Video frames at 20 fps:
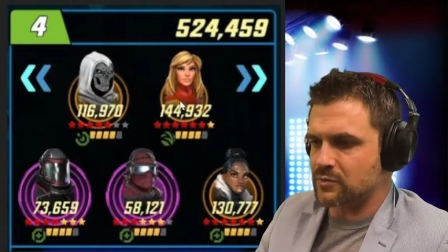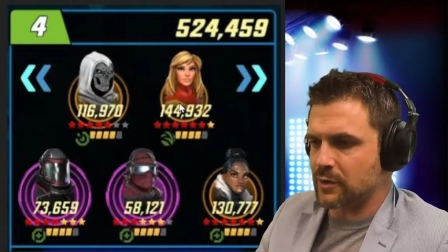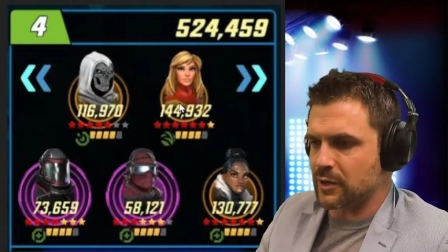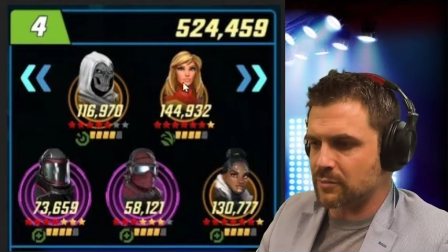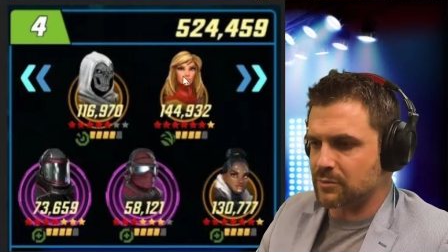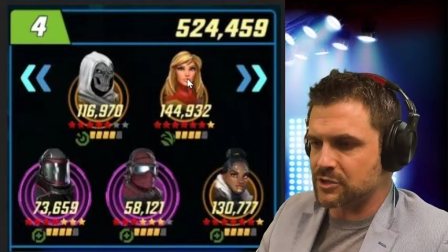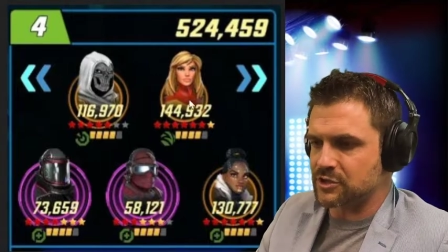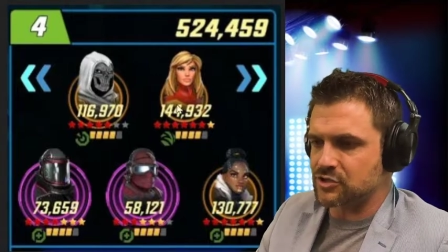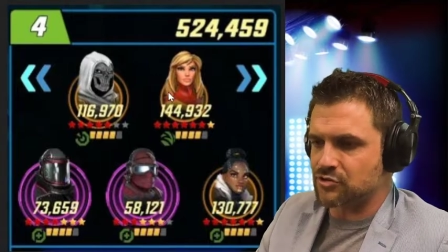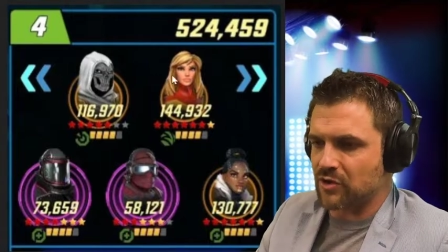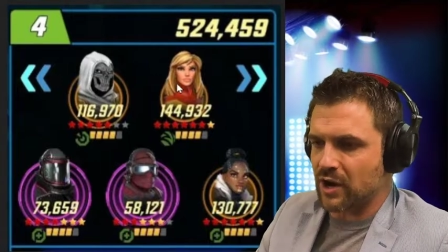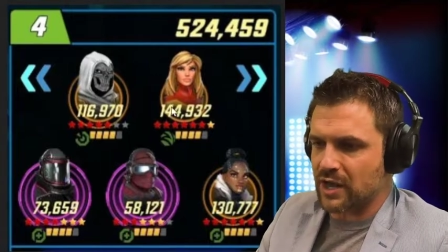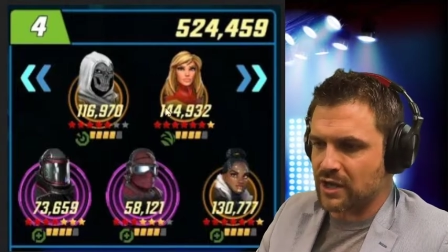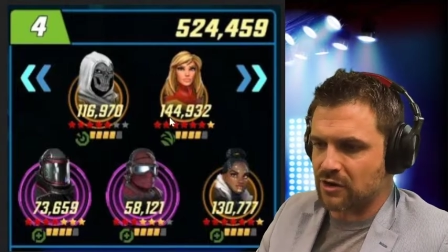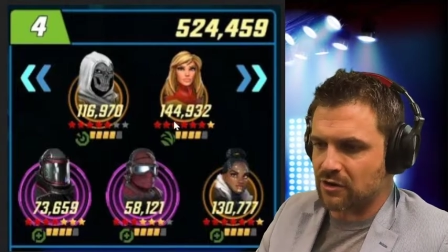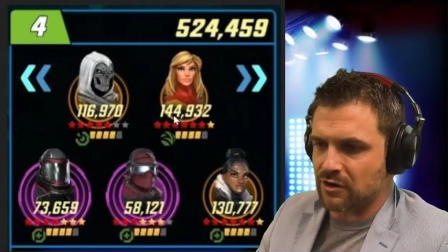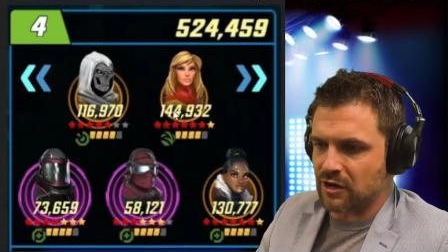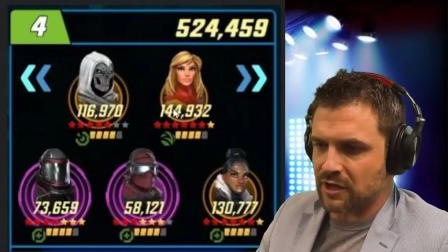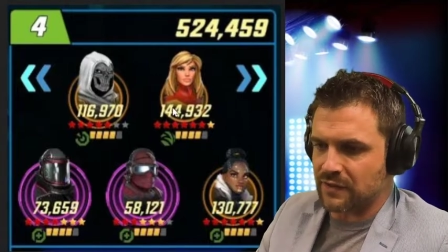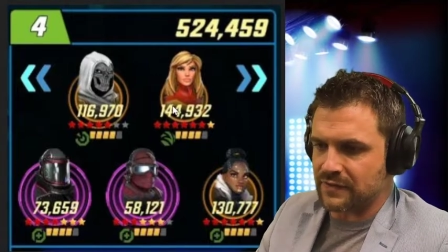but
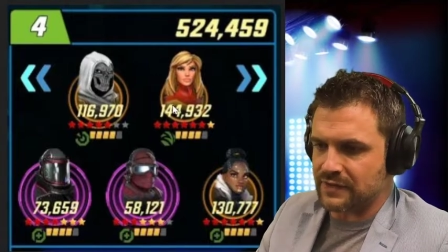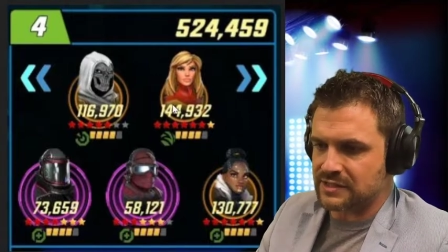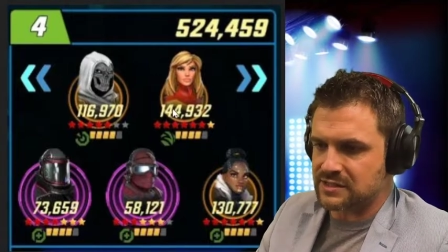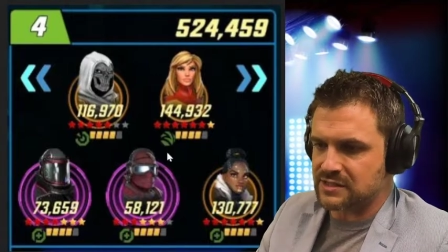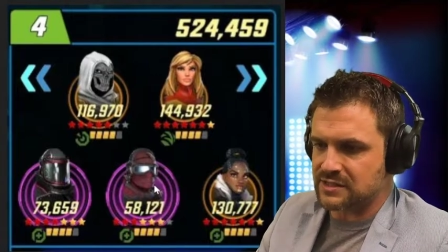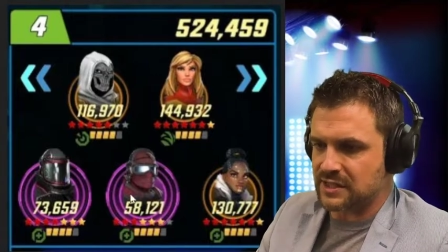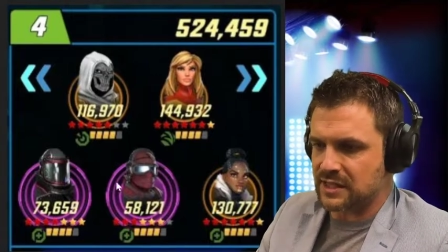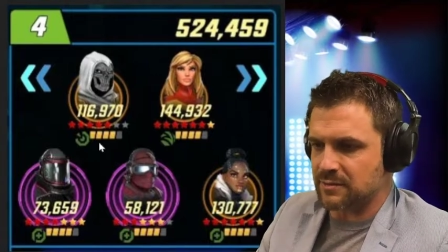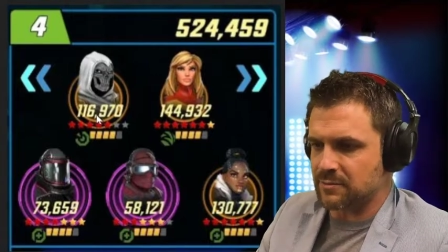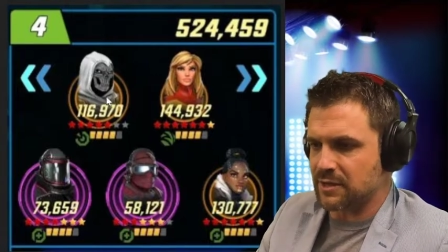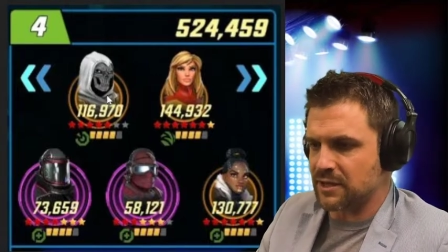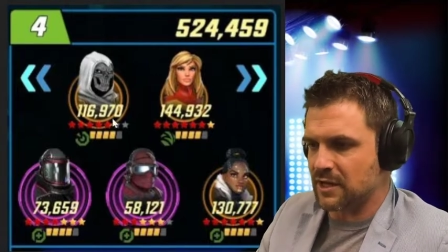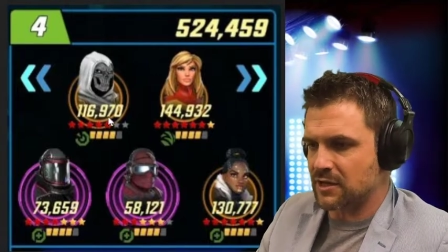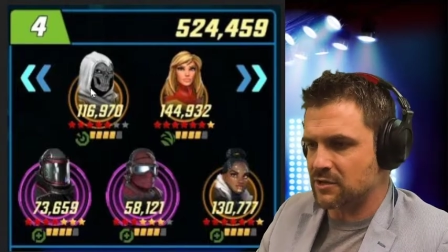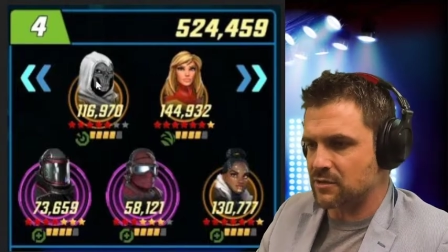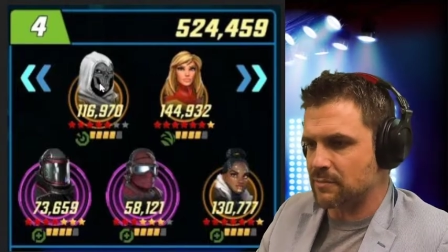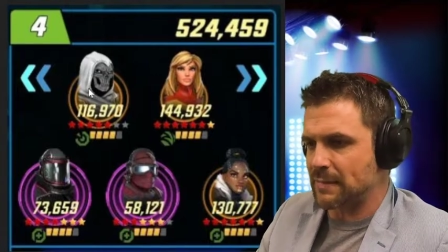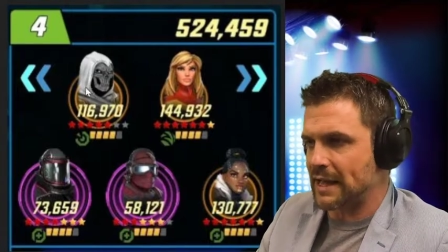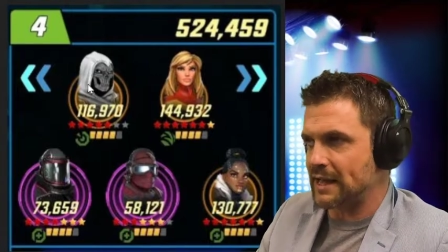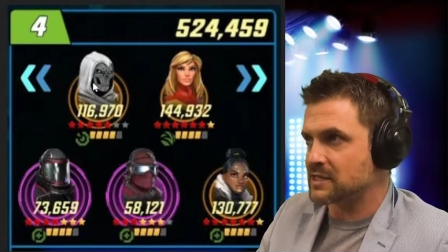striker on this team, and then
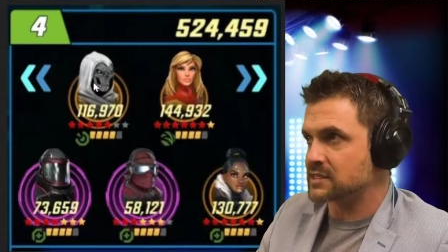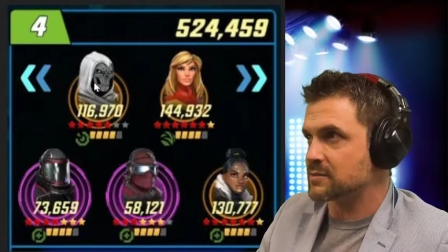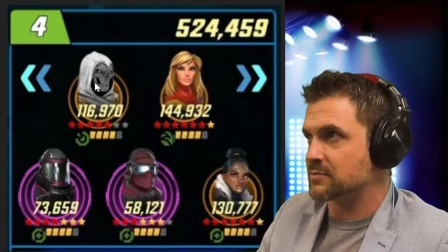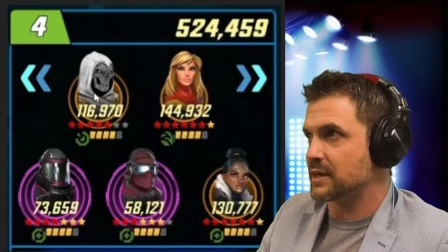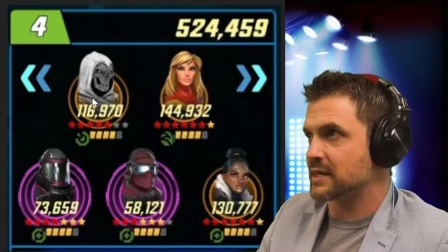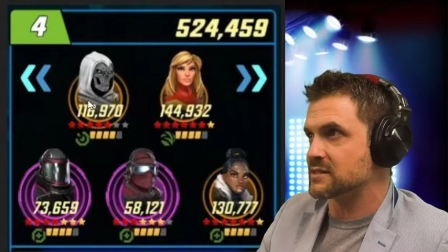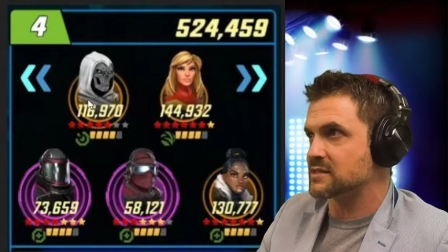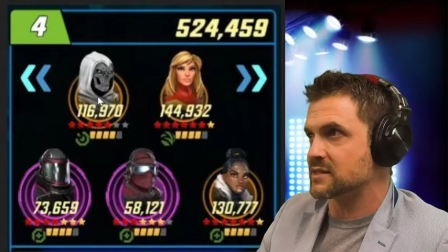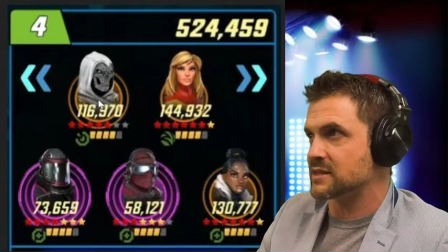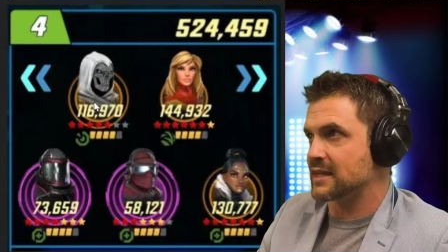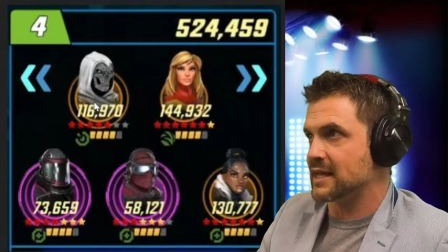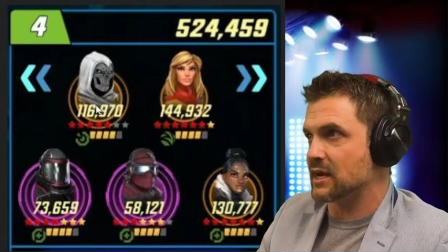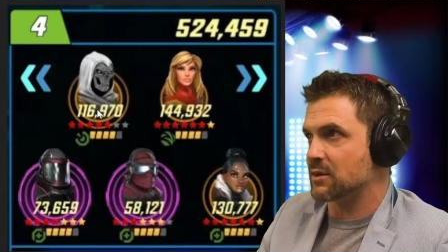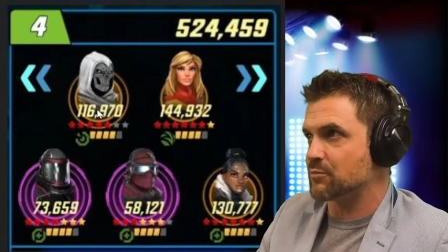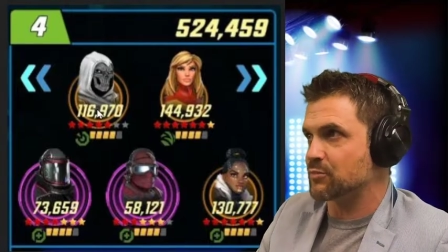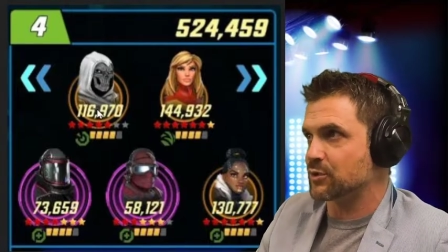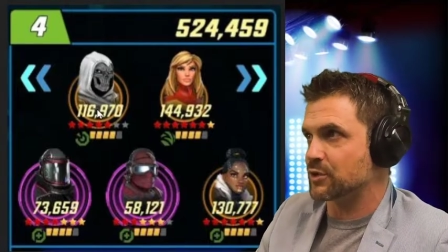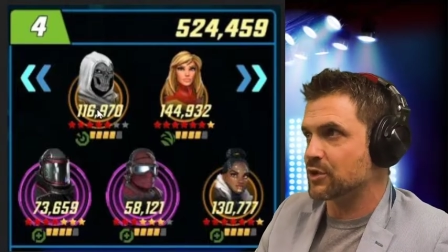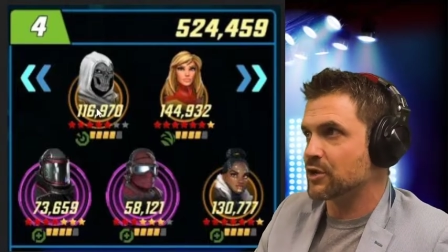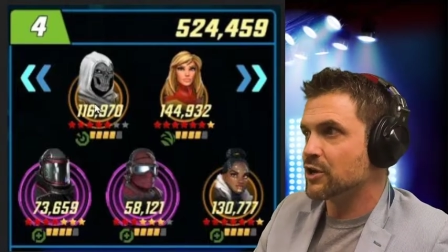you're maximizing the
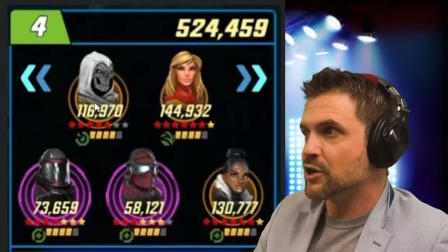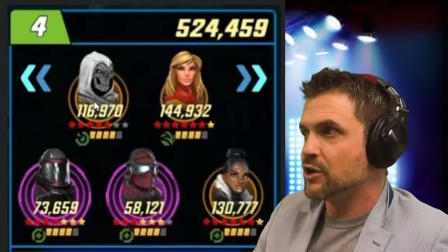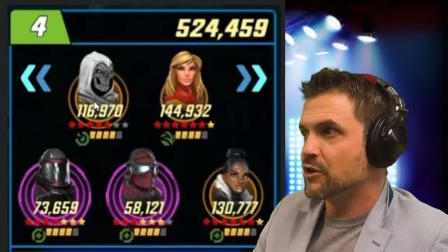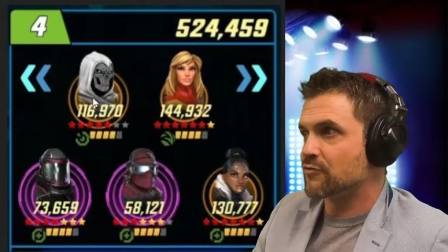output